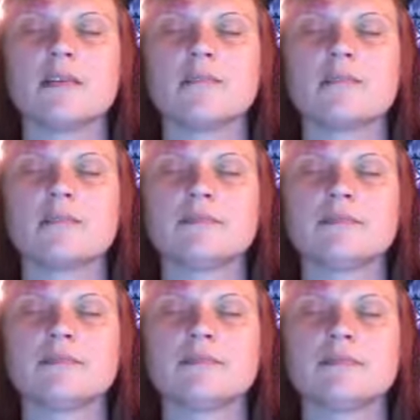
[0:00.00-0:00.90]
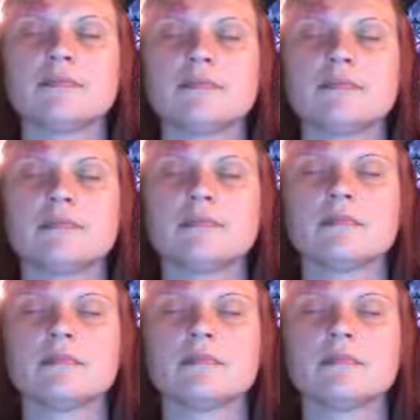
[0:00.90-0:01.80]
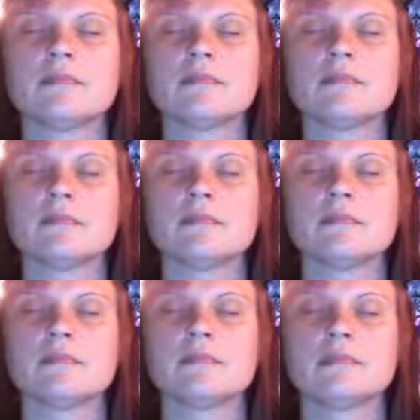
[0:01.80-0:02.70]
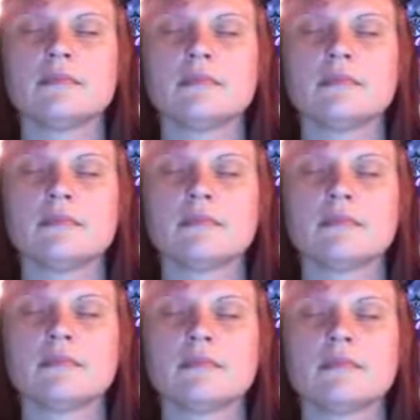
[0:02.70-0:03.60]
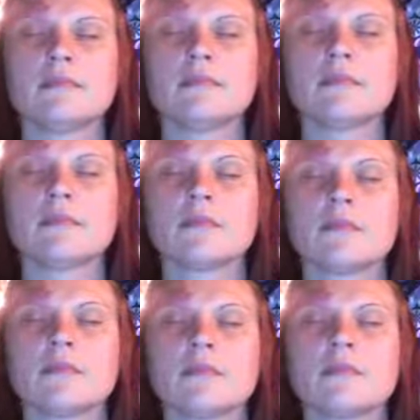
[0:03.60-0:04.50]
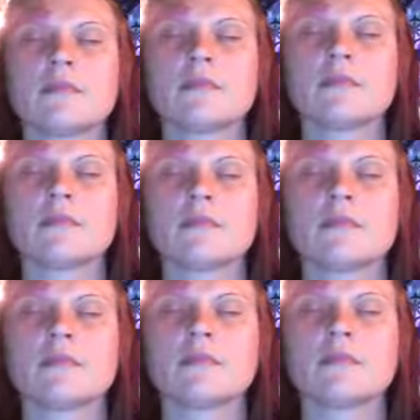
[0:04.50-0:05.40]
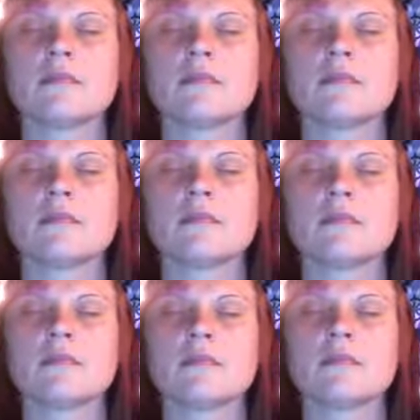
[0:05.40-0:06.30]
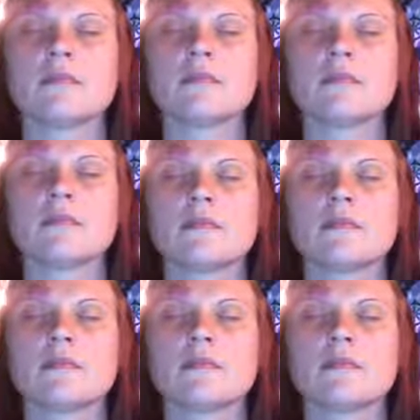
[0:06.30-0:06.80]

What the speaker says: [no speech]